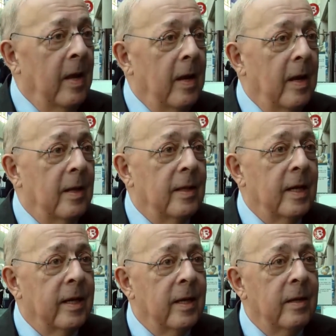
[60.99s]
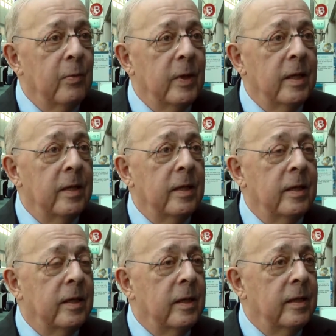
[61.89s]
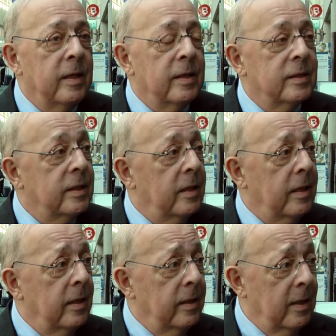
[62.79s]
Luckily, we didn't see any